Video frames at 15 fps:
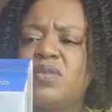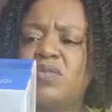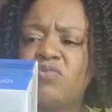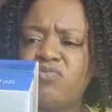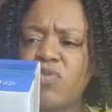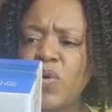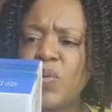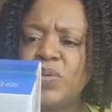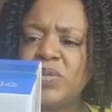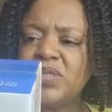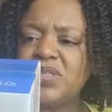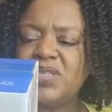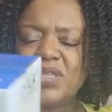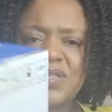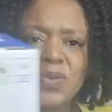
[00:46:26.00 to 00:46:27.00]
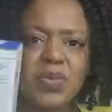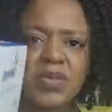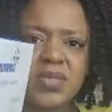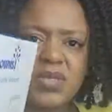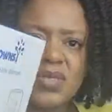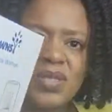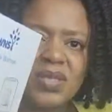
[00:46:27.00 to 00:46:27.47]
Growns. Is that
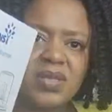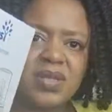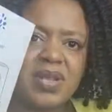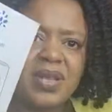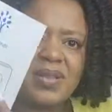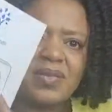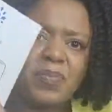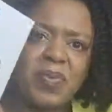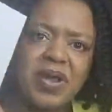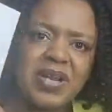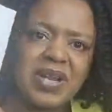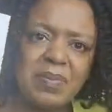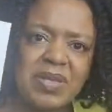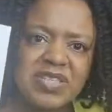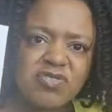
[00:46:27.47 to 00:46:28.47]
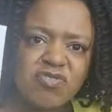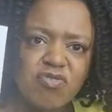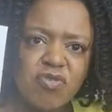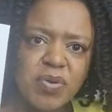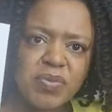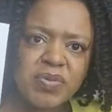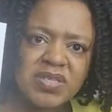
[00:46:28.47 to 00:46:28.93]
what the brand name is?
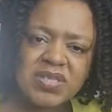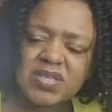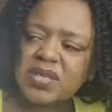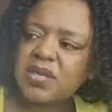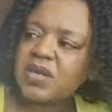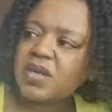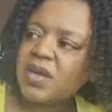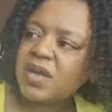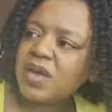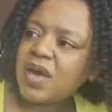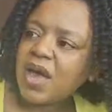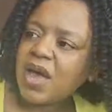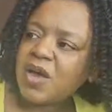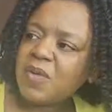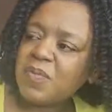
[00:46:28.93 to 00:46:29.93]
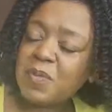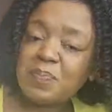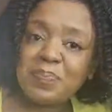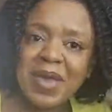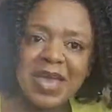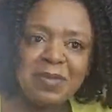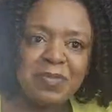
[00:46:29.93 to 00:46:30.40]
Growns. Um,
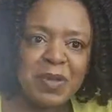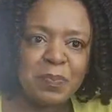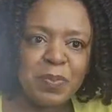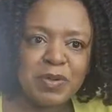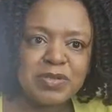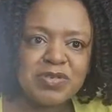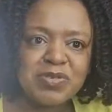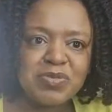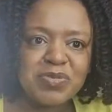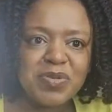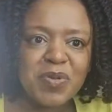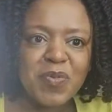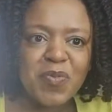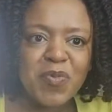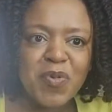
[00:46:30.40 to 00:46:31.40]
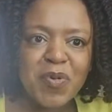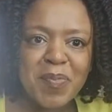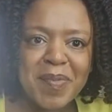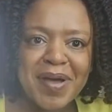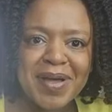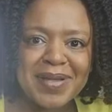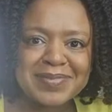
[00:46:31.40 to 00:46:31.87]
baby bottle
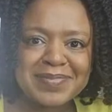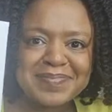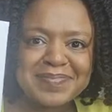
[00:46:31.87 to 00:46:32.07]
warmer.